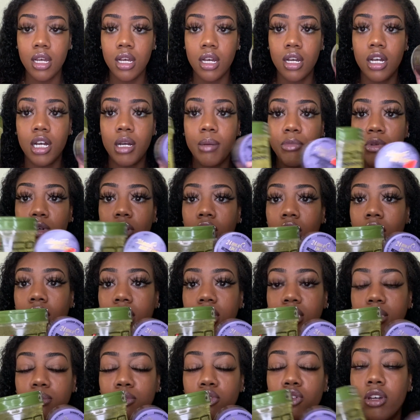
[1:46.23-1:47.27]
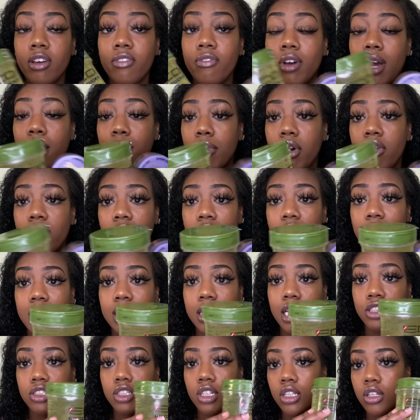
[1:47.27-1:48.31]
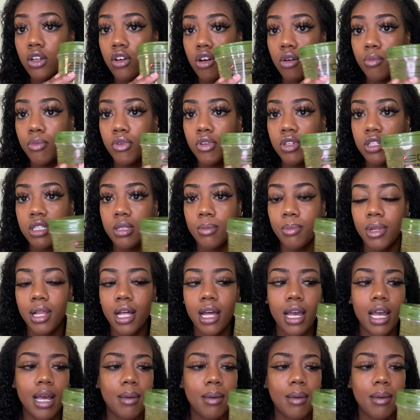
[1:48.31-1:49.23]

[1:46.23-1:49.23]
You can find both of these at your local beauty supply.